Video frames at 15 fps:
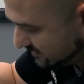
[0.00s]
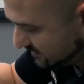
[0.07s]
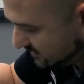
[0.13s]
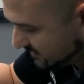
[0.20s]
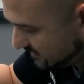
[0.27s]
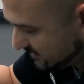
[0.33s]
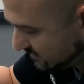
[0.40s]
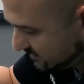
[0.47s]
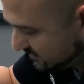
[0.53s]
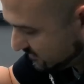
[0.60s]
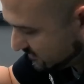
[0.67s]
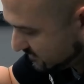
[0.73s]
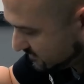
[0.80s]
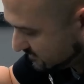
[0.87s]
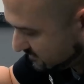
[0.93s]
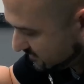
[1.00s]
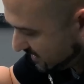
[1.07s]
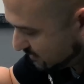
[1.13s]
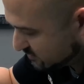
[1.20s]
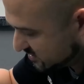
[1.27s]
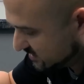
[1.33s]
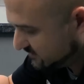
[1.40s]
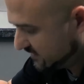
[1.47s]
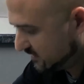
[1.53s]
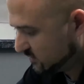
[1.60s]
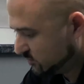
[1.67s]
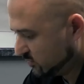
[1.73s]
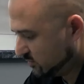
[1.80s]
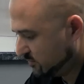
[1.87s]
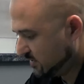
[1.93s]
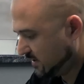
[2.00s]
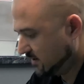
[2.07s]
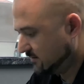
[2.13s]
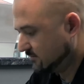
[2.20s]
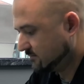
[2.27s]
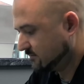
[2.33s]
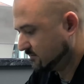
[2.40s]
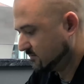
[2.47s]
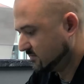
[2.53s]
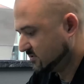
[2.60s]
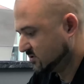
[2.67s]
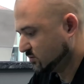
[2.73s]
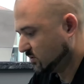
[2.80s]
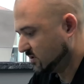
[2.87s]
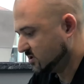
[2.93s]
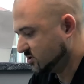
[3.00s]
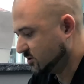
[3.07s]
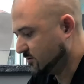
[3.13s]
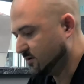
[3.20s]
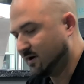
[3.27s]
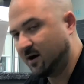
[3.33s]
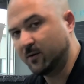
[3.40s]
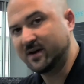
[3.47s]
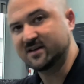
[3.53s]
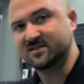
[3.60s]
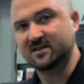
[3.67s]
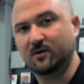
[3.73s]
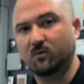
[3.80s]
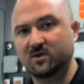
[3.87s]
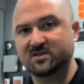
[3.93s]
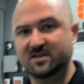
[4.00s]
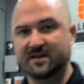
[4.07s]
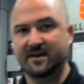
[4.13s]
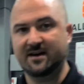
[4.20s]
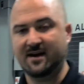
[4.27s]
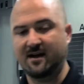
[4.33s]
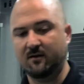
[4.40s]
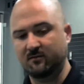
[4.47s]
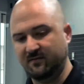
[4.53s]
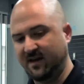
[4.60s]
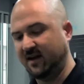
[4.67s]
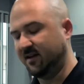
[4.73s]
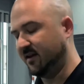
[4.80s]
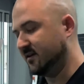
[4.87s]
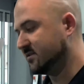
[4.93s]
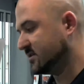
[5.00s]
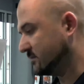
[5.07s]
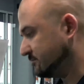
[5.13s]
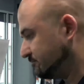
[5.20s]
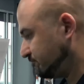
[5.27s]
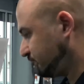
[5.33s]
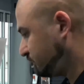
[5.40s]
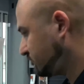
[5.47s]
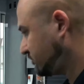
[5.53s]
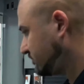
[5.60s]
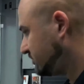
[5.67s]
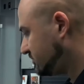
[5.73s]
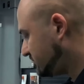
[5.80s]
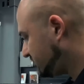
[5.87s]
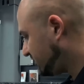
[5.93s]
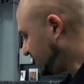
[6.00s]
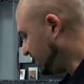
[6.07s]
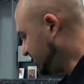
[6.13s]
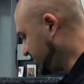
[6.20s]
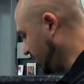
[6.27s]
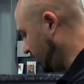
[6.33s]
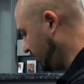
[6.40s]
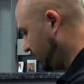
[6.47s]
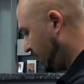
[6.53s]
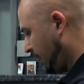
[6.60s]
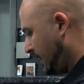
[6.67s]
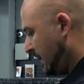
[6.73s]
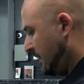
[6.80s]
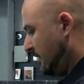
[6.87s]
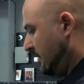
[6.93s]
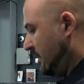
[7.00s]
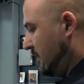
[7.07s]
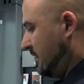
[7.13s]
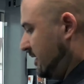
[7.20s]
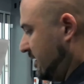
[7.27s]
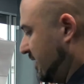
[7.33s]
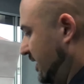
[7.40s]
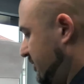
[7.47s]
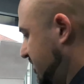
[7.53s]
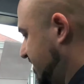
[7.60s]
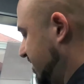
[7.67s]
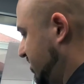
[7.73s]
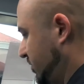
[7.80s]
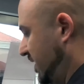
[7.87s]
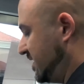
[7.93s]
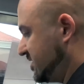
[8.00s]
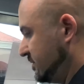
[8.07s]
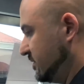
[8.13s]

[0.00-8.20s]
uh, option available, but just wanted to show you how easy it was to get it out in that case. So another situation,